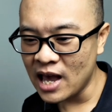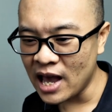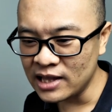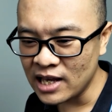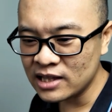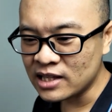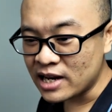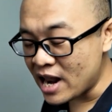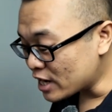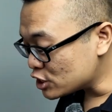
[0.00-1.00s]
And then the
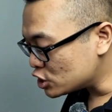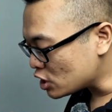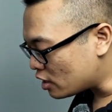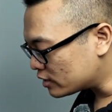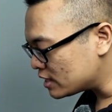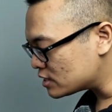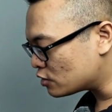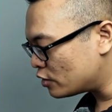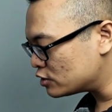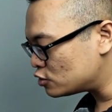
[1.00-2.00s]
next shot is
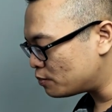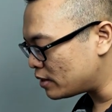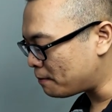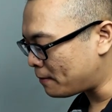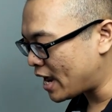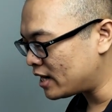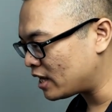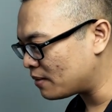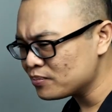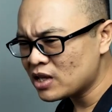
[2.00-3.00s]
going to be
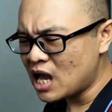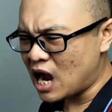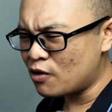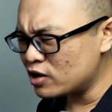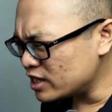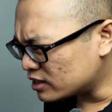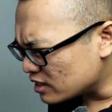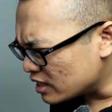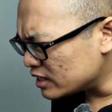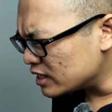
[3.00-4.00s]
panning. I want it
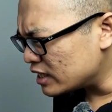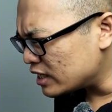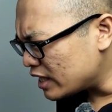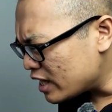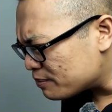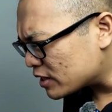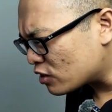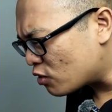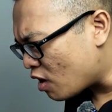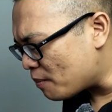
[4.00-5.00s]
a little bit
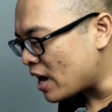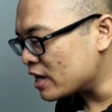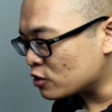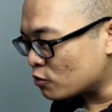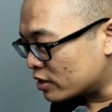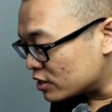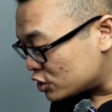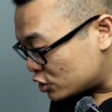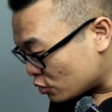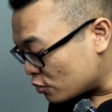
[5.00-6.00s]
cropped. I don't want to
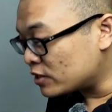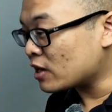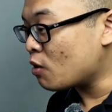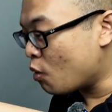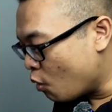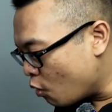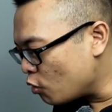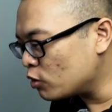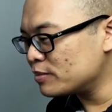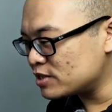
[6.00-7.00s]
show the
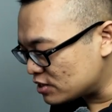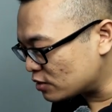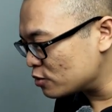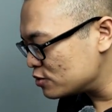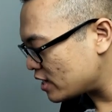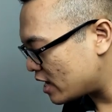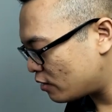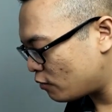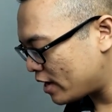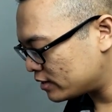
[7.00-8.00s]
whole Mr. Louisiana
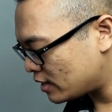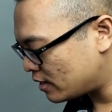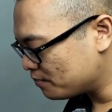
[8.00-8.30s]
right there.